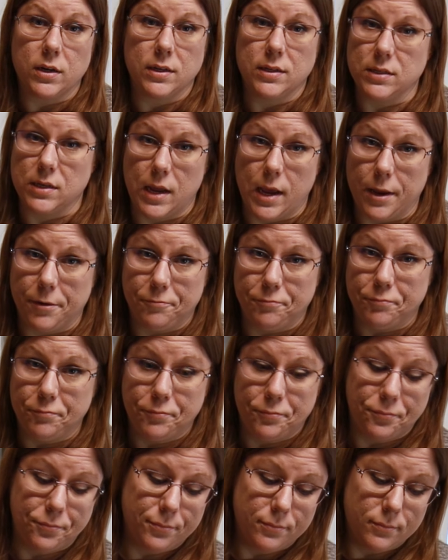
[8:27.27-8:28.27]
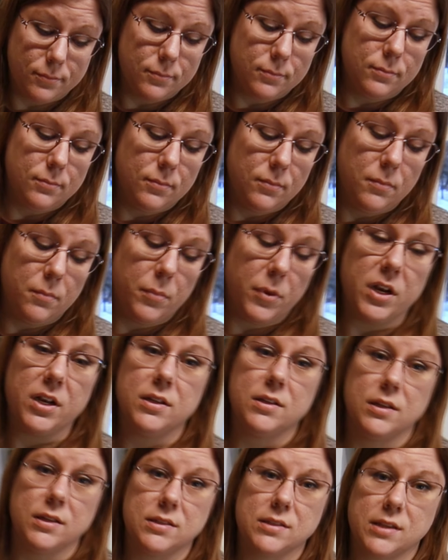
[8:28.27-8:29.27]
it does not. But
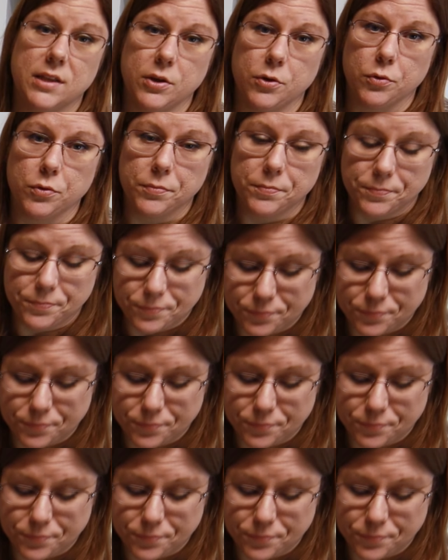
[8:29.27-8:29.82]
it's cute.